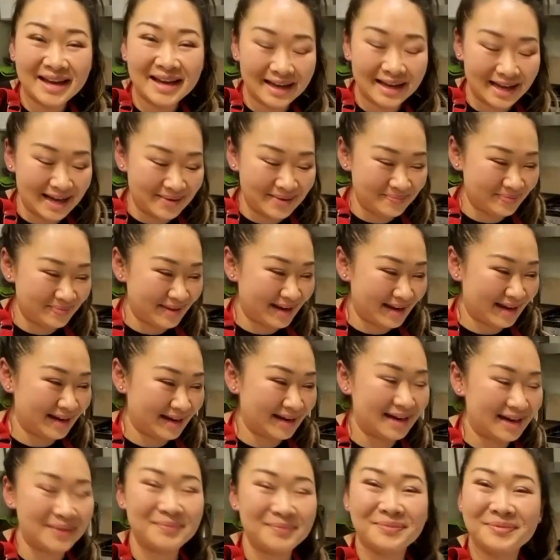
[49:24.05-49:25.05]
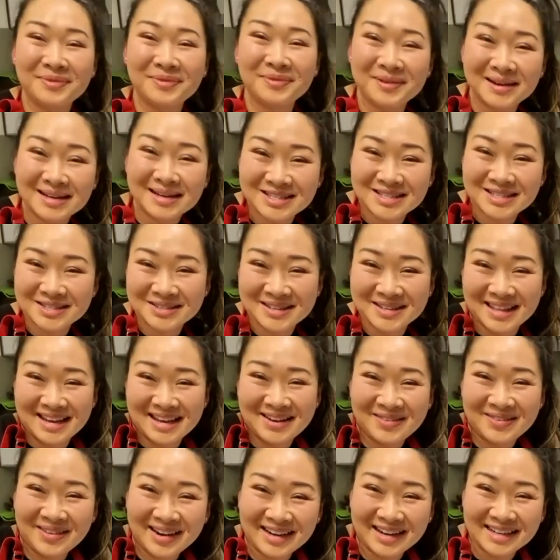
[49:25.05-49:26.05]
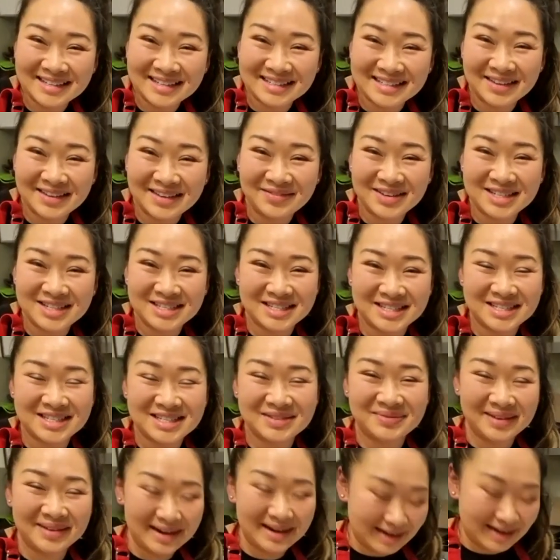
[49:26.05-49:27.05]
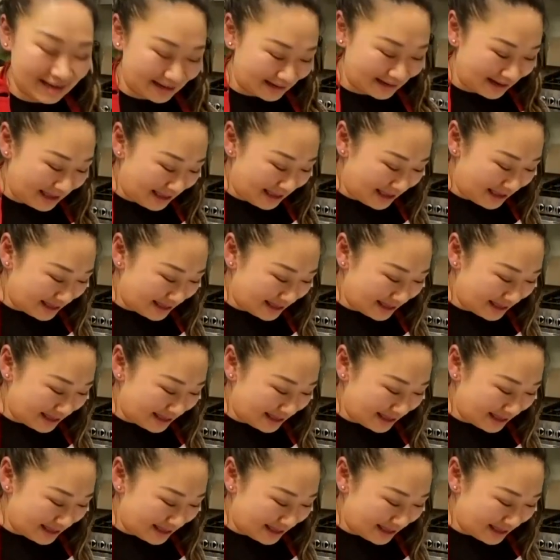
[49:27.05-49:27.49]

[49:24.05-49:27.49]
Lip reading: And I'm pretty sure they're ready to have a gingerbread and